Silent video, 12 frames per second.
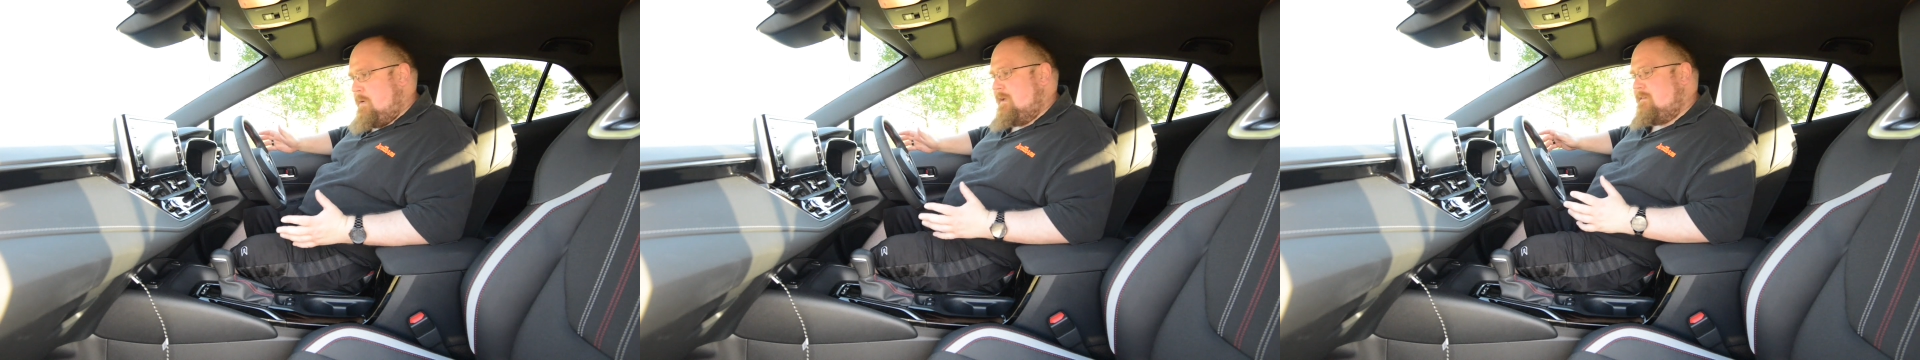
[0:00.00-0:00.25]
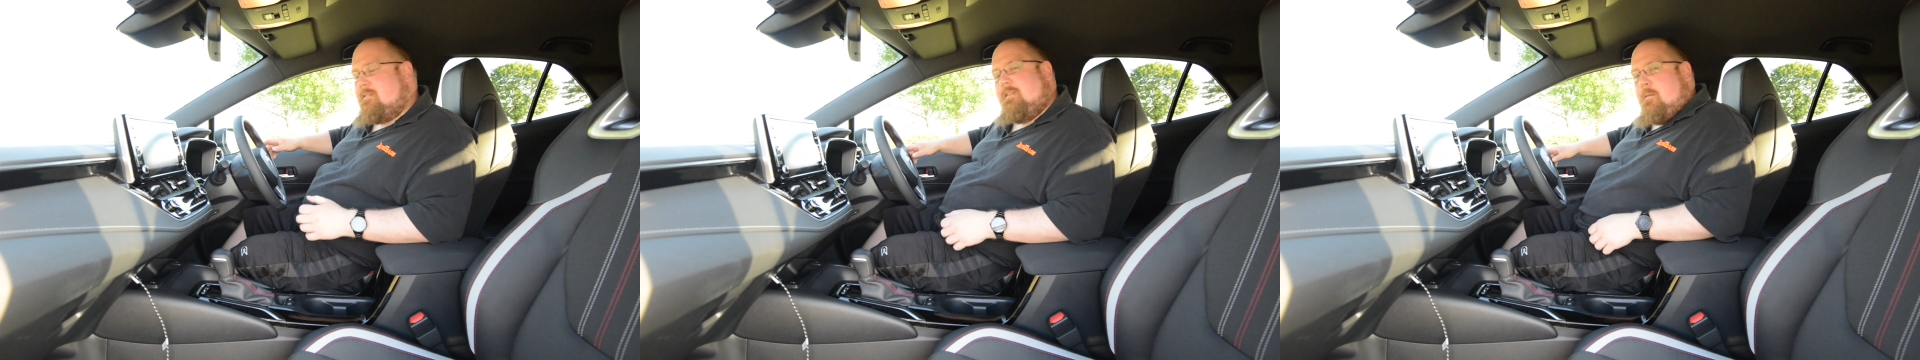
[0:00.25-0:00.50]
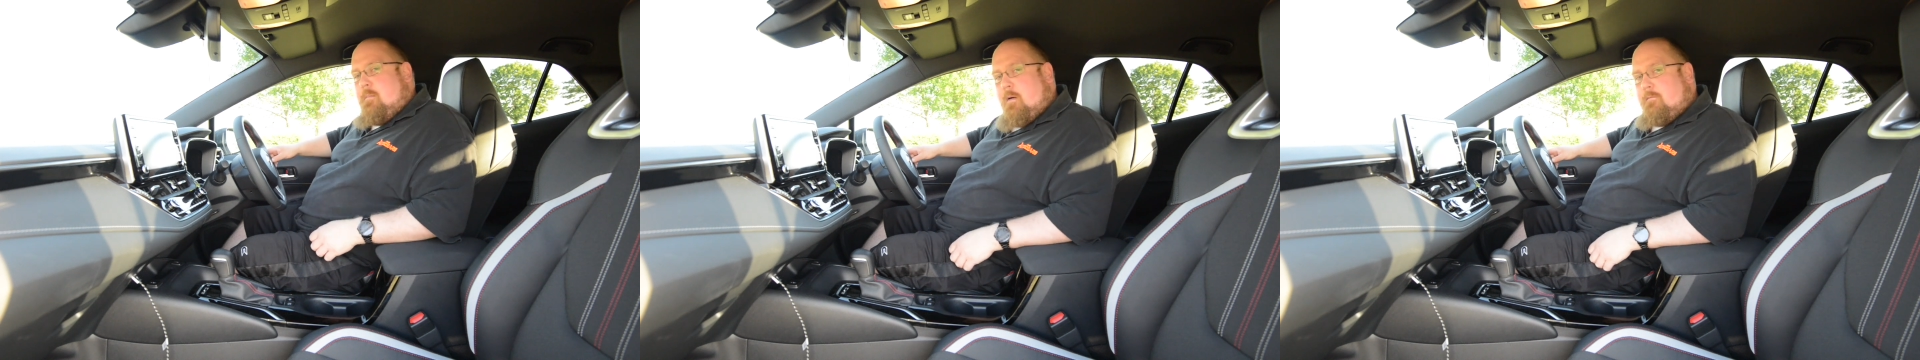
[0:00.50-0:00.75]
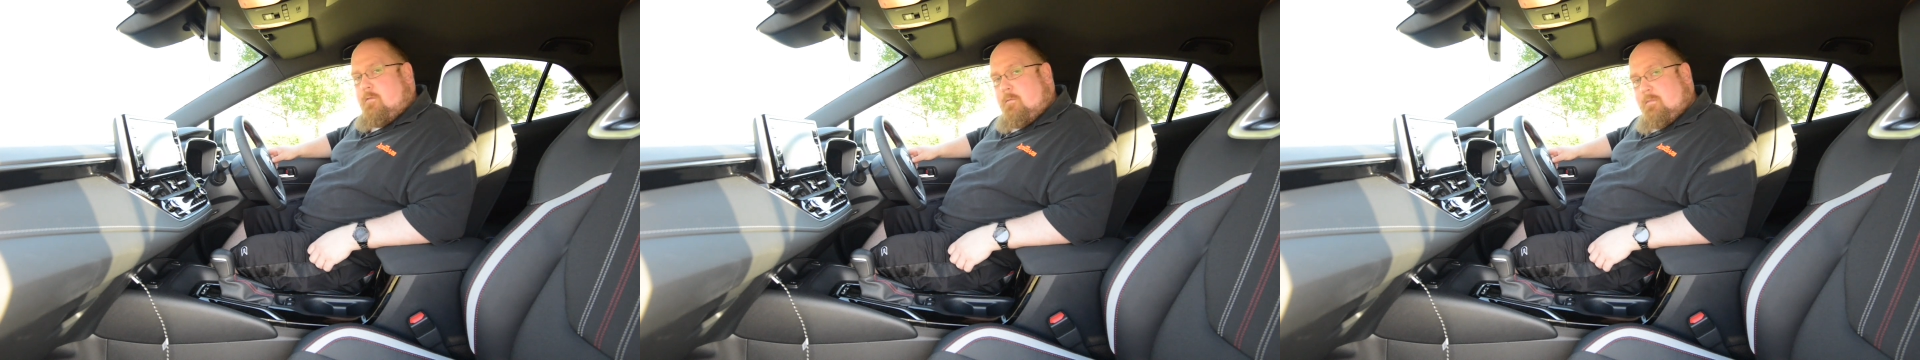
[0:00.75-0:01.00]
big step
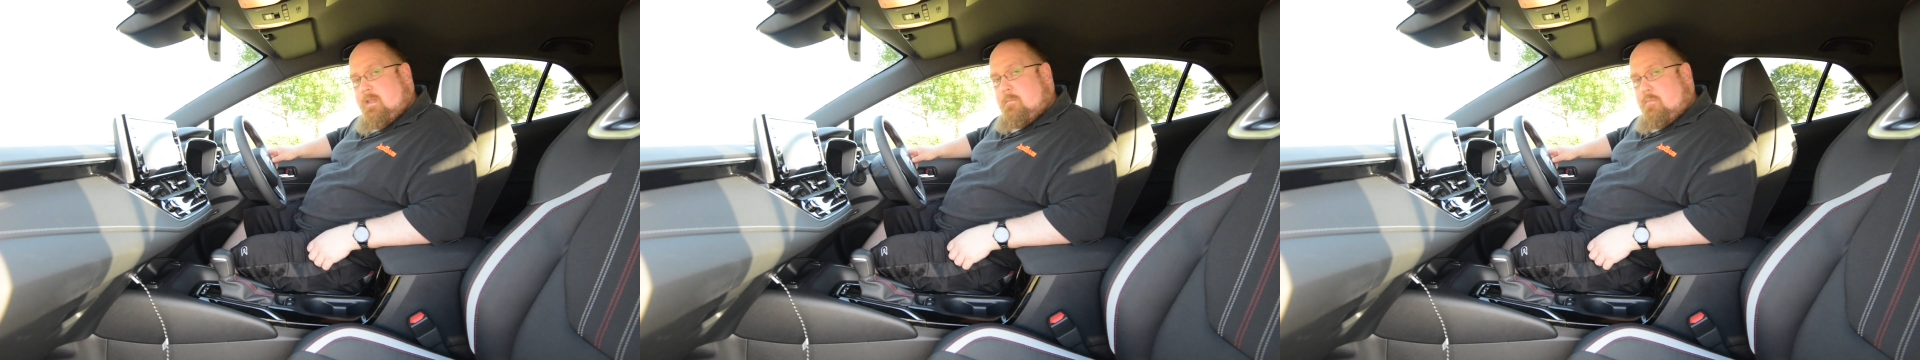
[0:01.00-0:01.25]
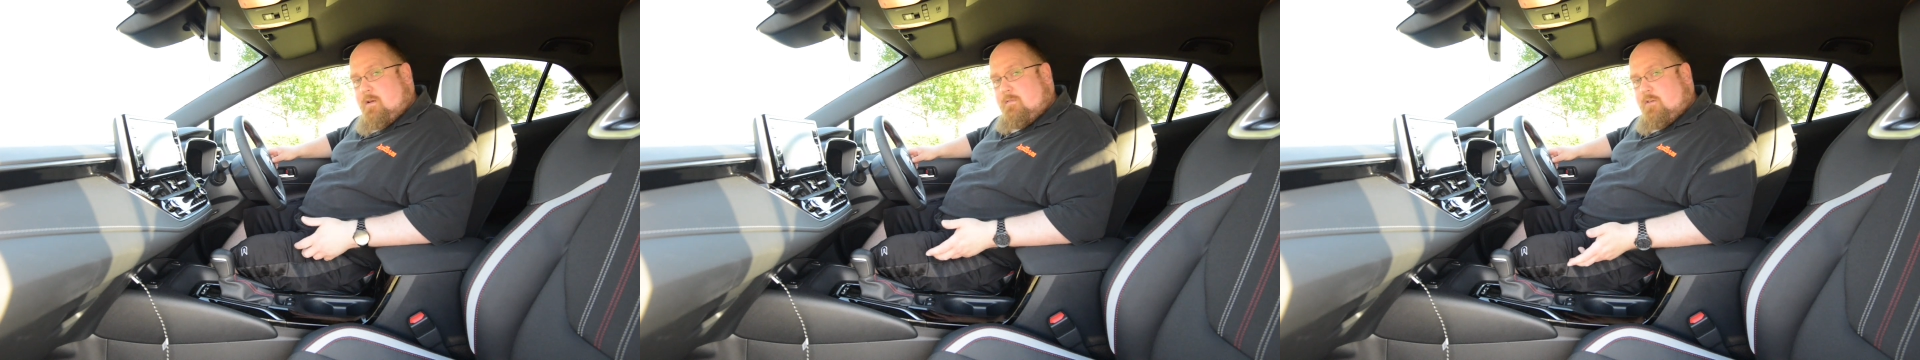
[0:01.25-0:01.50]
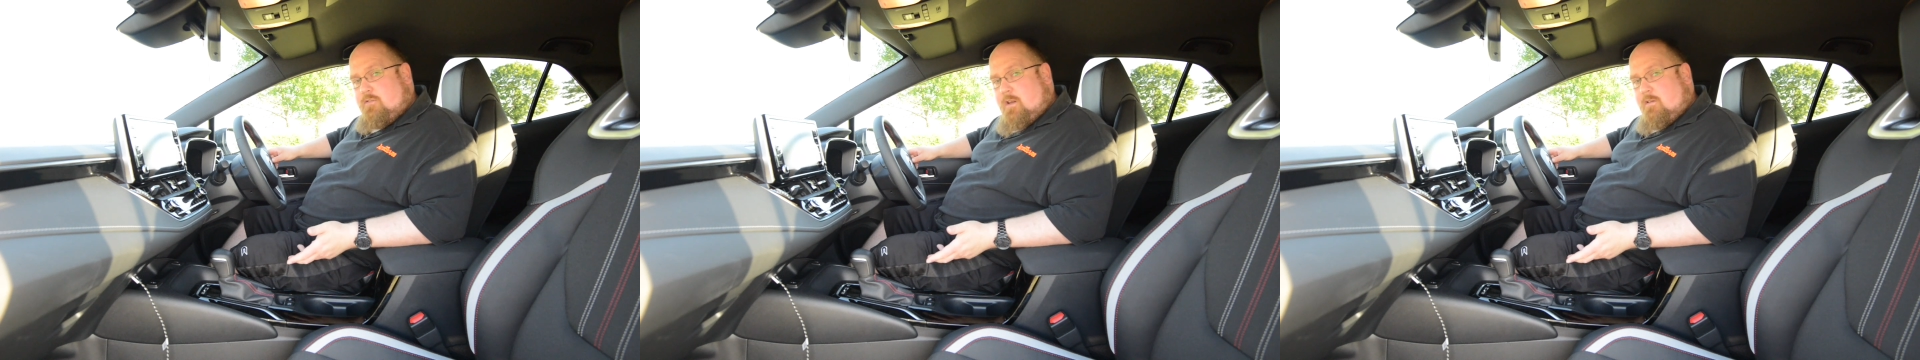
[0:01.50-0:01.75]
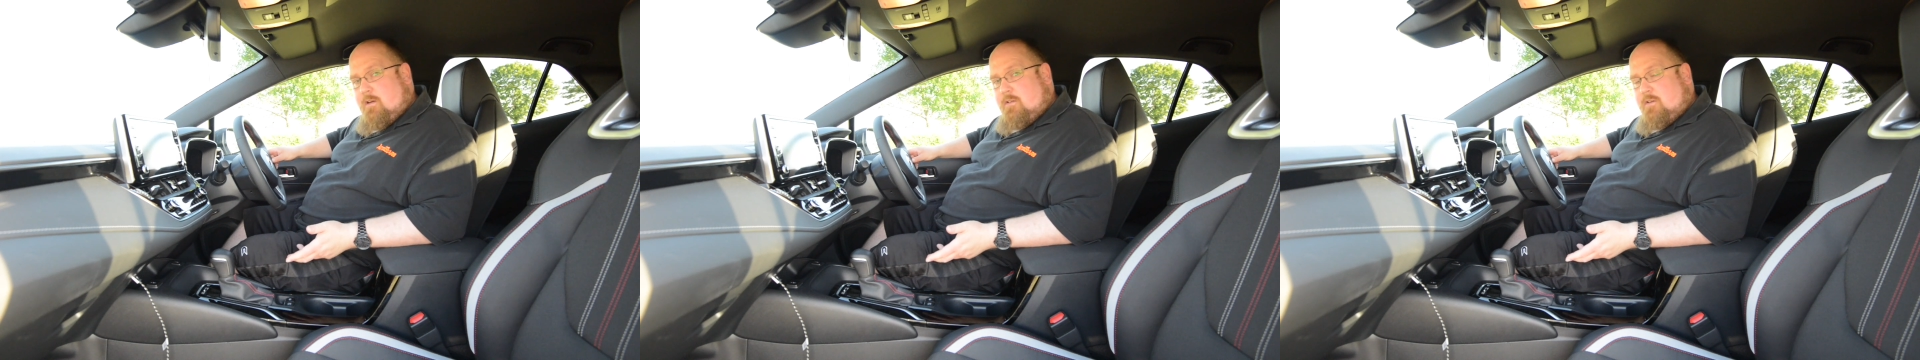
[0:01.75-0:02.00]
up from the previous
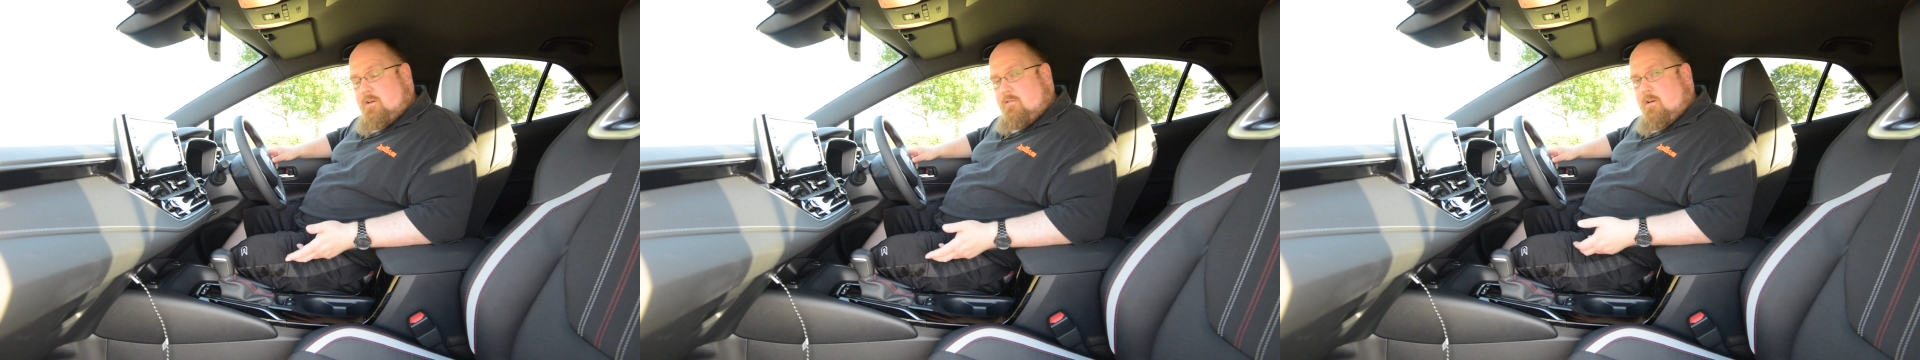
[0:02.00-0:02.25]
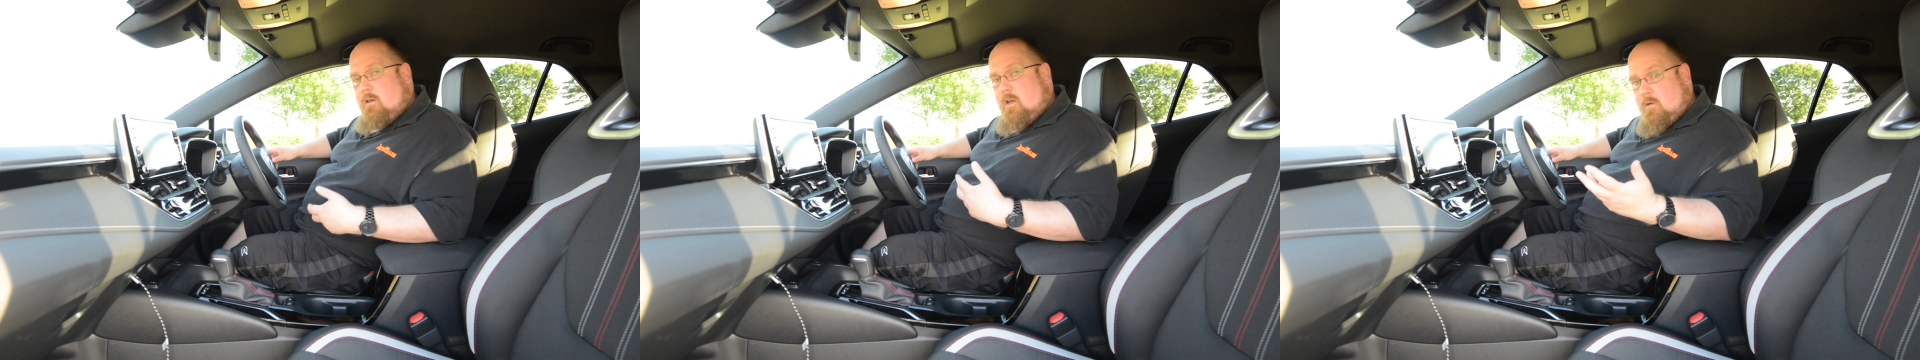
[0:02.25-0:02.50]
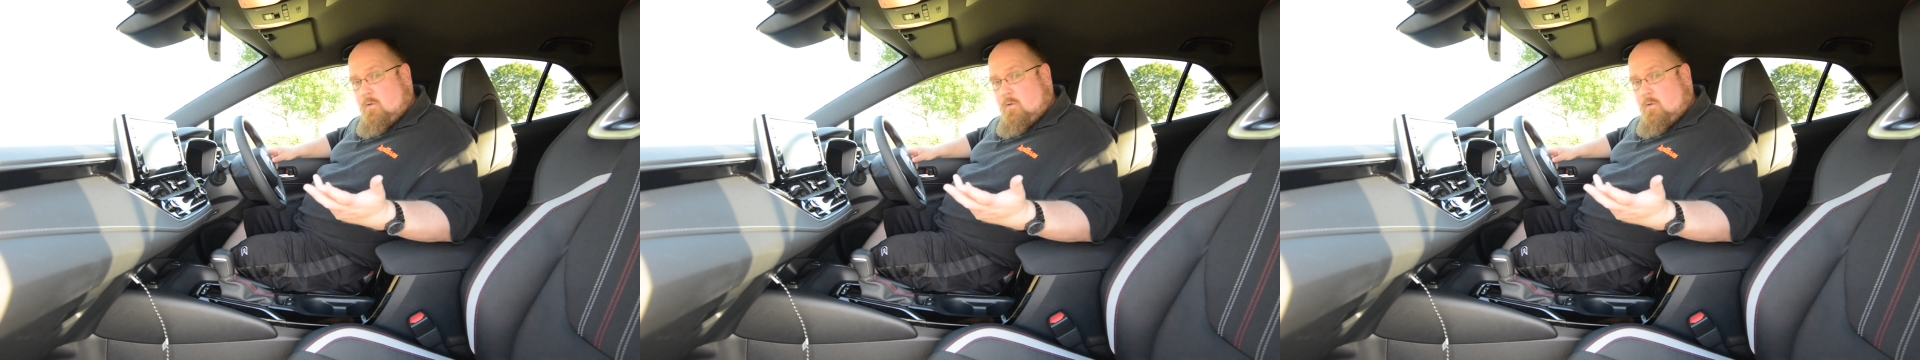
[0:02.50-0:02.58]
generation Corolla,